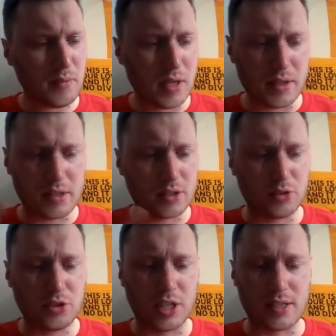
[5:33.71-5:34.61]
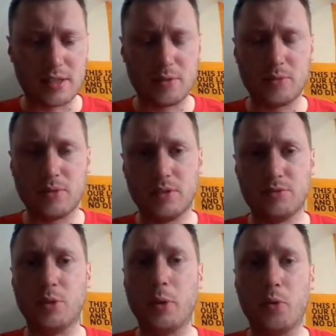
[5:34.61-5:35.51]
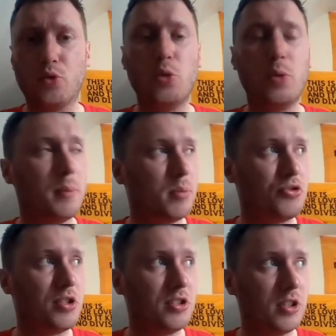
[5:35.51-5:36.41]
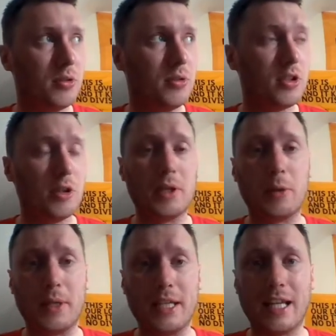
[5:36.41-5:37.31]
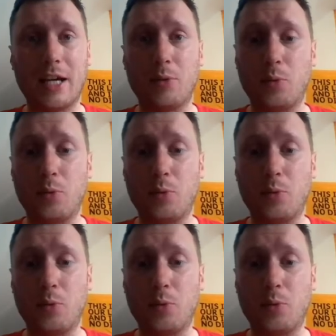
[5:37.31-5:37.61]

I think there's a good chance that Rui Patricio could be coming in now,